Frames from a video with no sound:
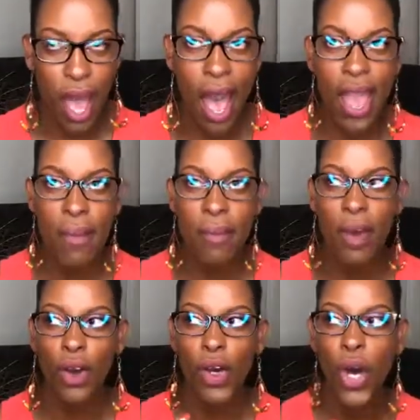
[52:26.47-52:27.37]
I'm
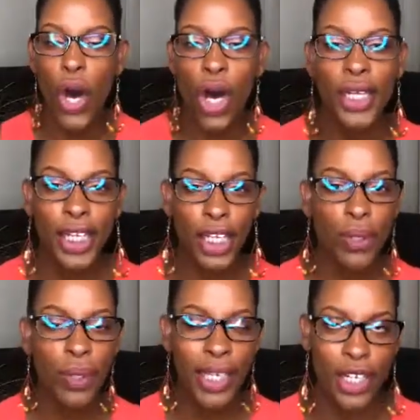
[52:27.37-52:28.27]
calling
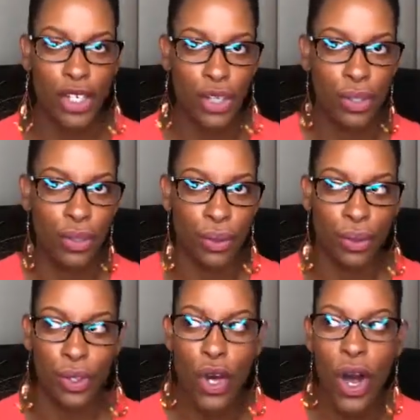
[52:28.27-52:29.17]

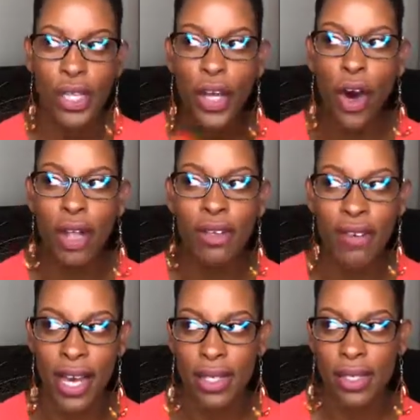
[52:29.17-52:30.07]
all of
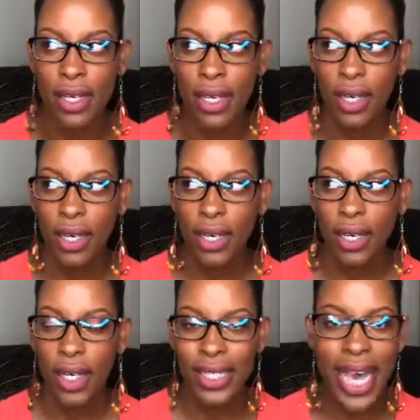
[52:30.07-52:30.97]
us,
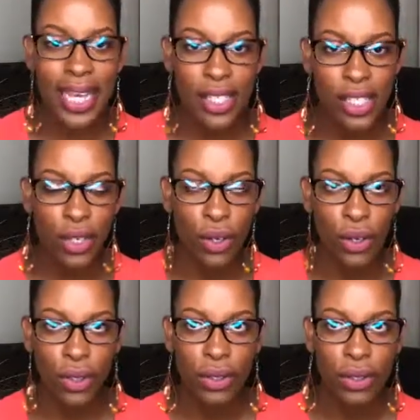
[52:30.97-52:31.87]
because I
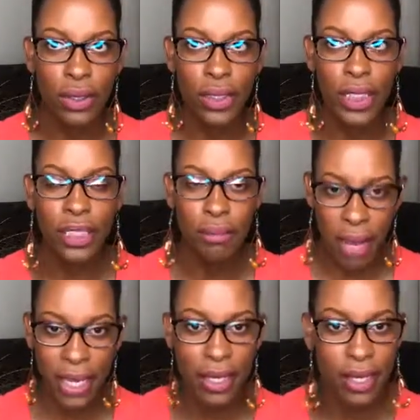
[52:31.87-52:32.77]
still need
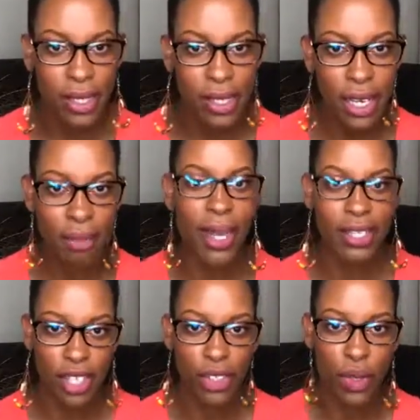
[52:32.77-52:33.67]
maintenance in my
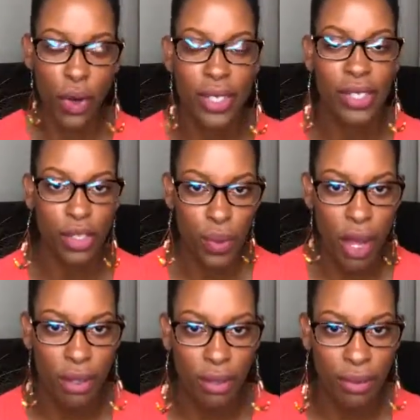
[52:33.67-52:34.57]
sexual wholeness as
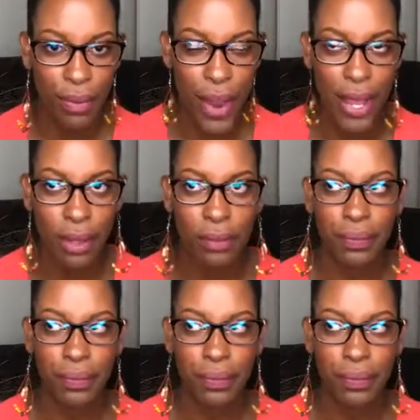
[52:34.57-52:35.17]
well, right?